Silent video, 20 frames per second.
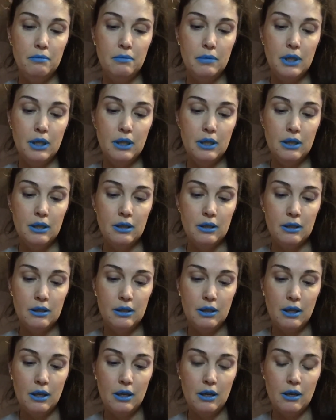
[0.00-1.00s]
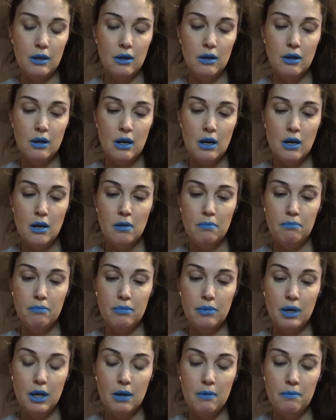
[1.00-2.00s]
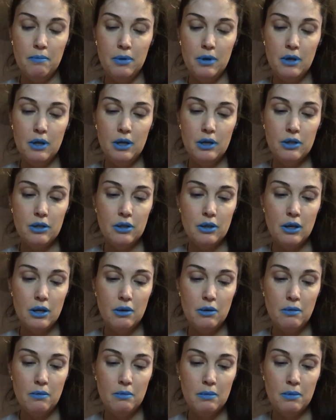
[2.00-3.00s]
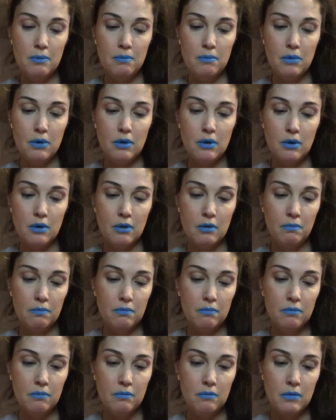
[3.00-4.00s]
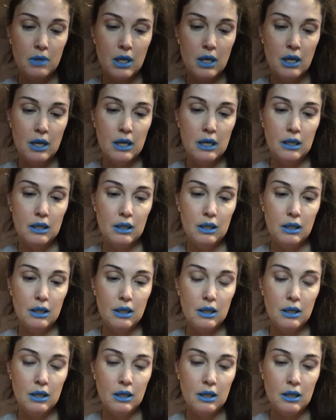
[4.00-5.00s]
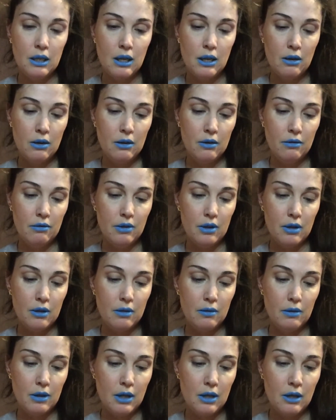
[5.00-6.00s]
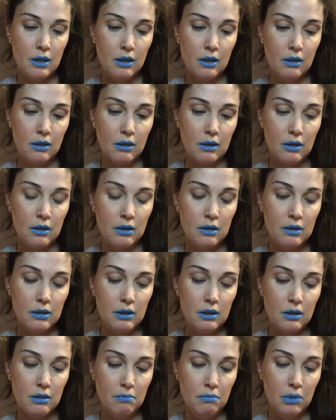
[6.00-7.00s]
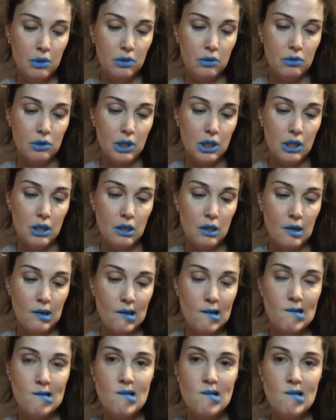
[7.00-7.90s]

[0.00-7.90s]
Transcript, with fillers: But it doesn't say here. But I'm pretty sure I remember getting it out of the thing and it said Blue Jean.